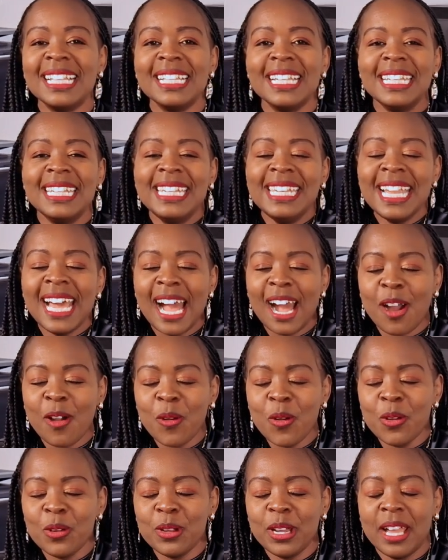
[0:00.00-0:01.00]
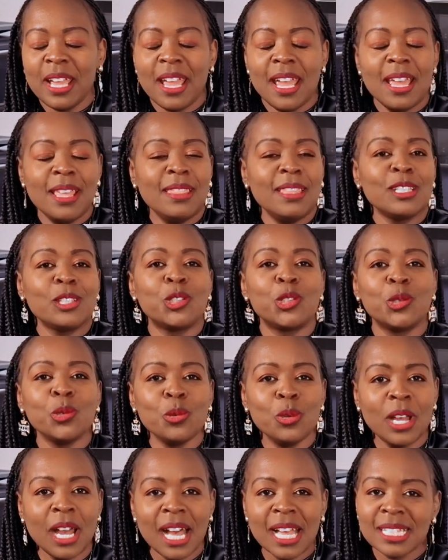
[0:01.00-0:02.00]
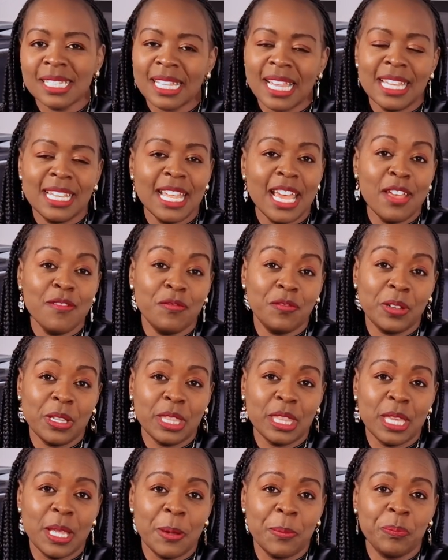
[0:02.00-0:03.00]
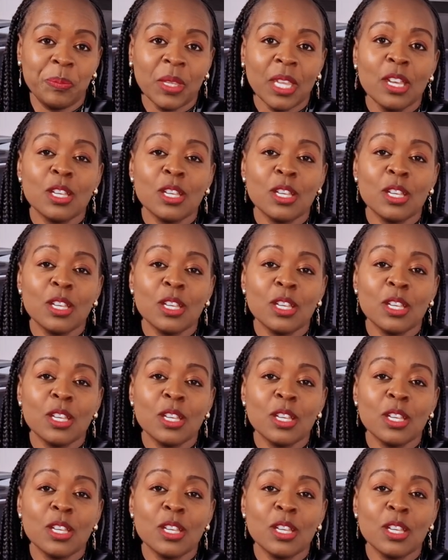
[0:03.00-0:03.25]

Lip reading: now, and the sugars and everything.